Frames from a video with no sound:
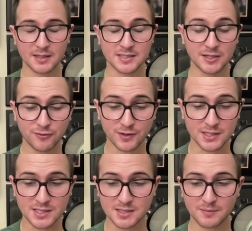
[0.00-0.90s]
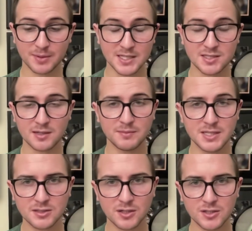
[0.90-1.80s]
difference based on
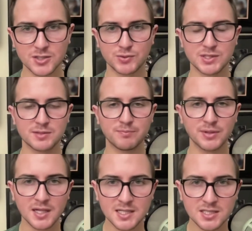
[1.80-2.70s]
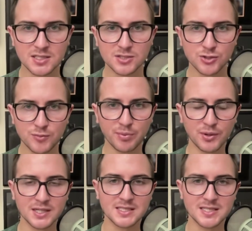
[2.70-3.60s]
missed calls was plus
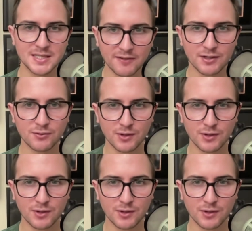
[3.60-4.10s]
2.7